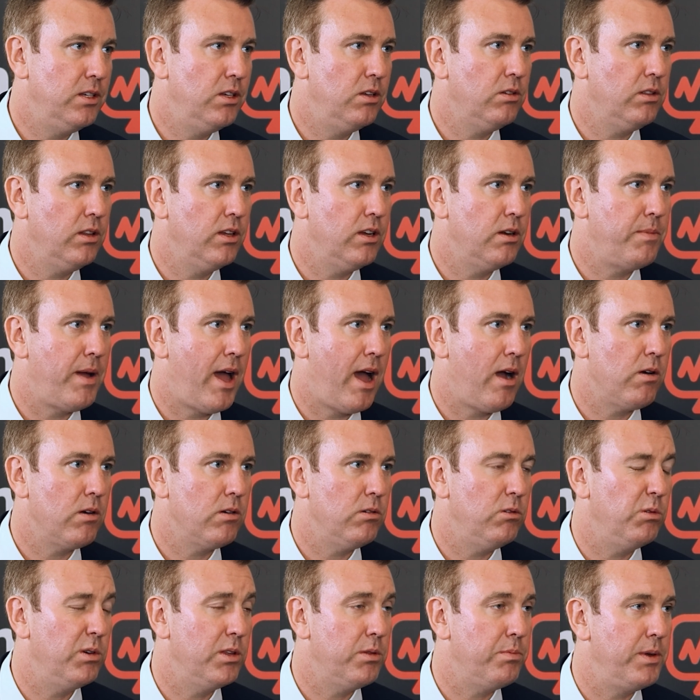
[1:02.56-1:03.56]
and nuclear
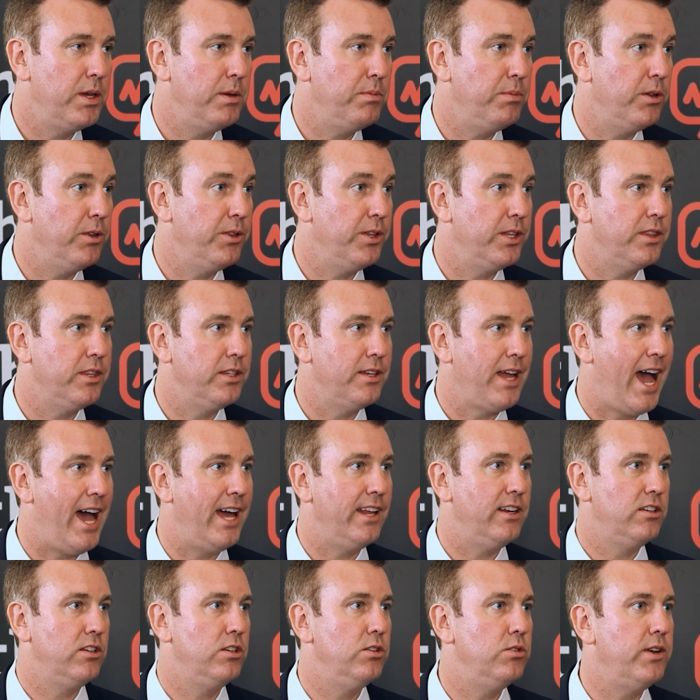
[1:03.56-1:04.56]
power with people that the
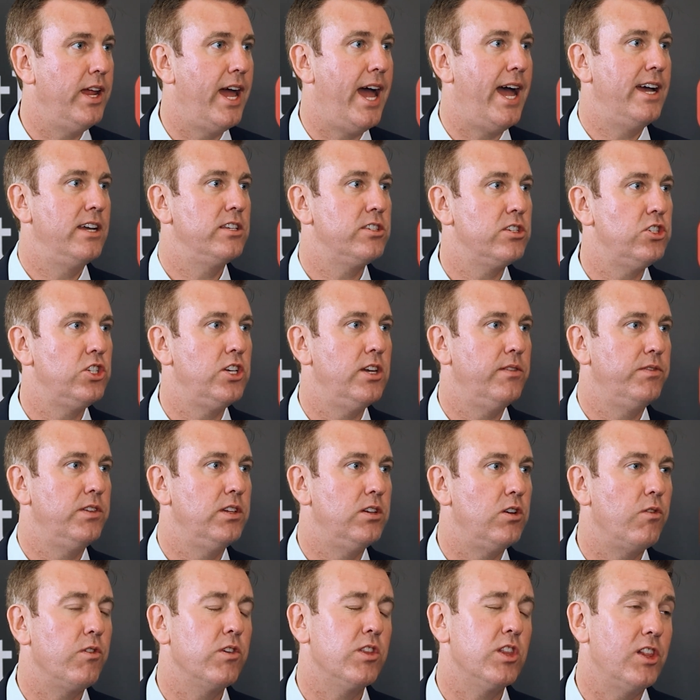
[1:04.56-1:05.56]
attitude has
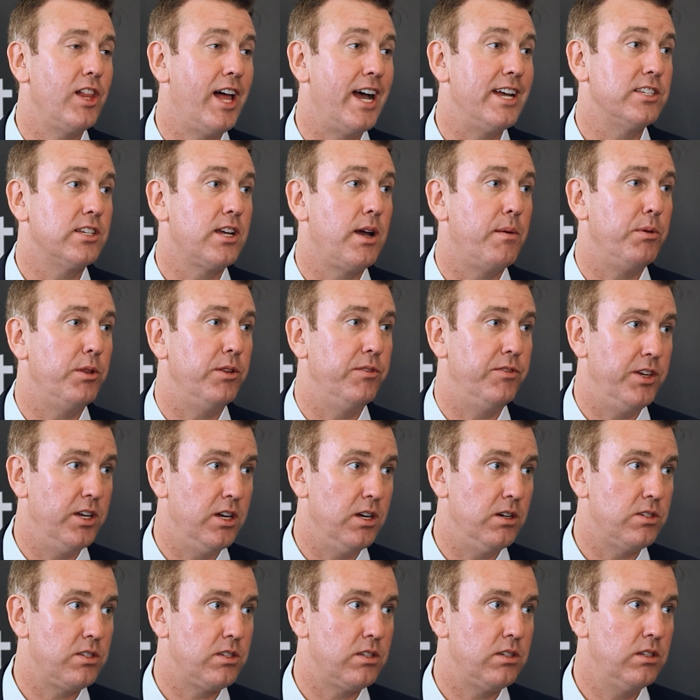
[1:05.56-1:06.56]
shifted over the last couple of
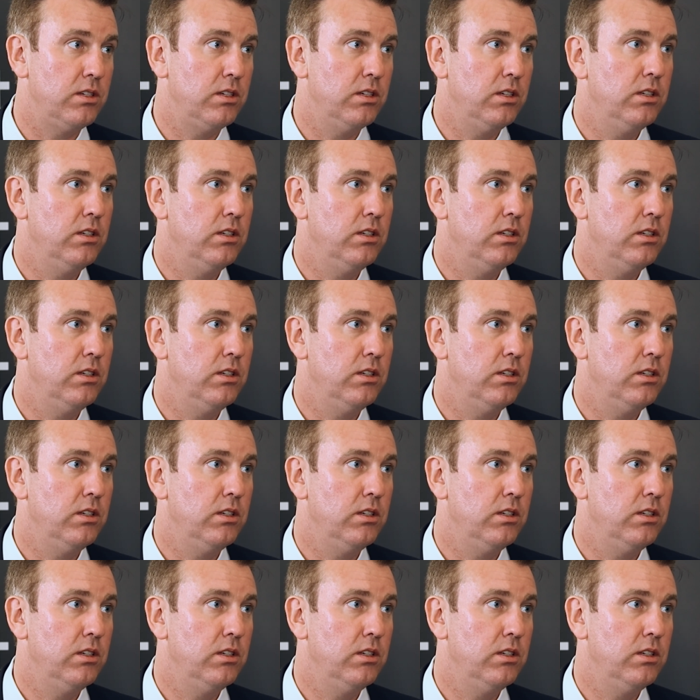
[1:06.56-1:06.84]
years?